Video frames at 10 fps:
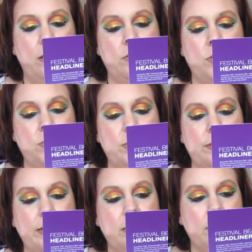the
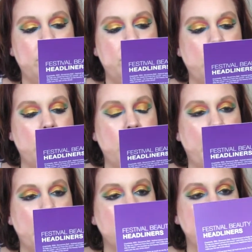2nd, so
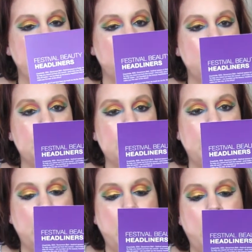that blows.
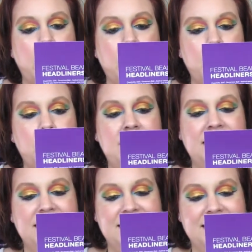
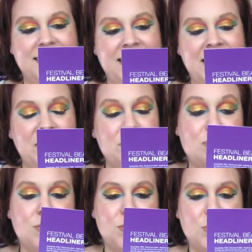It was
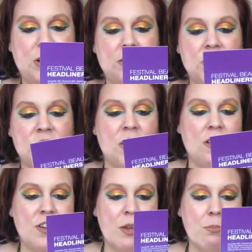for $3
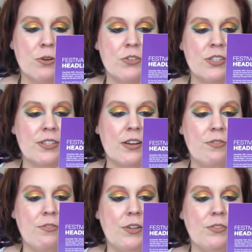off a purchase
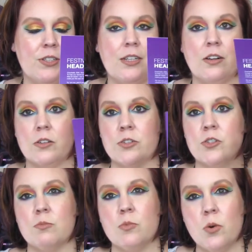of $15
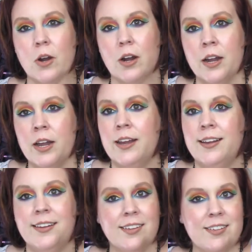or more.
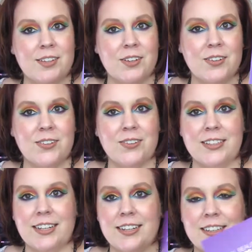So
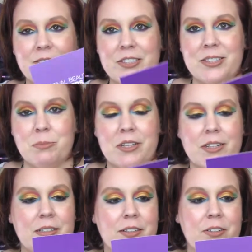yeah, I wish they made
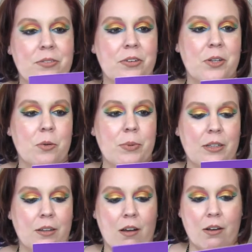that good for a little
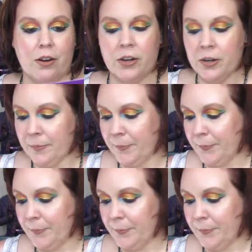bit longer.